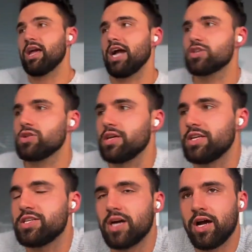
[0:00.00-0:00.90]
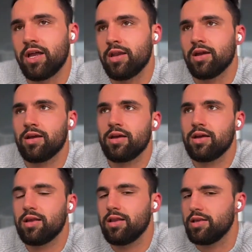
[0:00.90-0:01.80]
I haven't actually
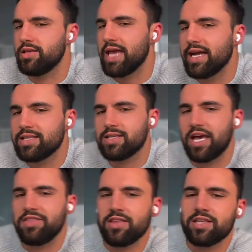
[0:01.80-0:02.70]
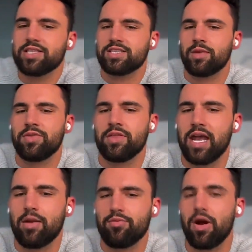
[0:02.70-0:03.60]
done yet. I think this is
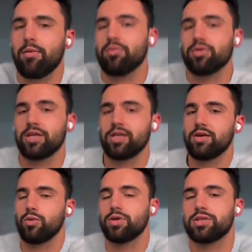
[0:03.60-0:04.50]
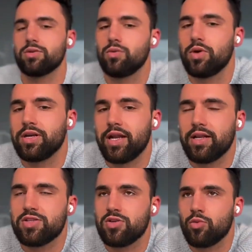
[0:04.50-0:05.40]
something that I probably would
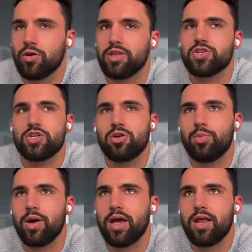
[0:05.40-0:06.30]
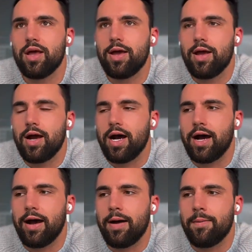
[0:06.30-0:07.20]
would get into more this year, but
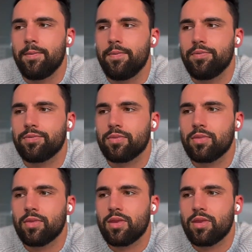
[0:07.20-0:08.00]
um,